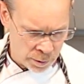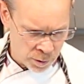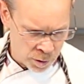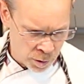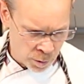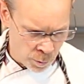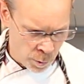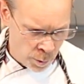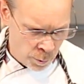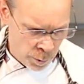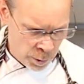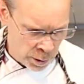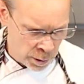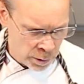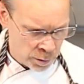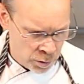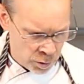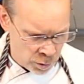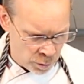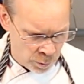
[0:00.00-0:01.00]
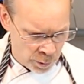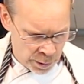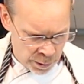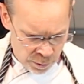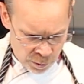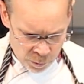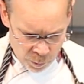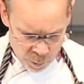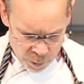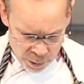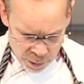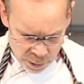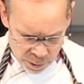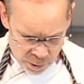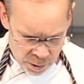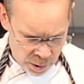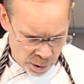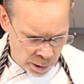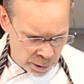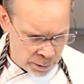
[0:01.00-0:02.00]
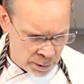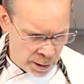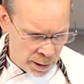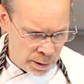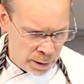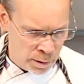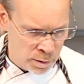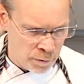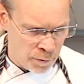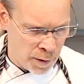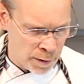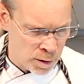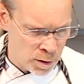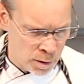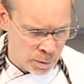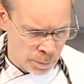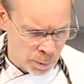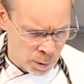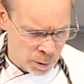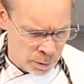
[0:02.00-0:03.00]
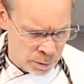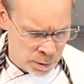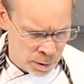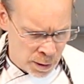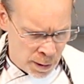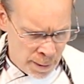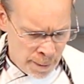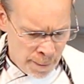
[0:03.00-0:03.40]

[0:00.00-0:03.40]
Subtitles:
So what we're going to do is we're going to saute these vegetables.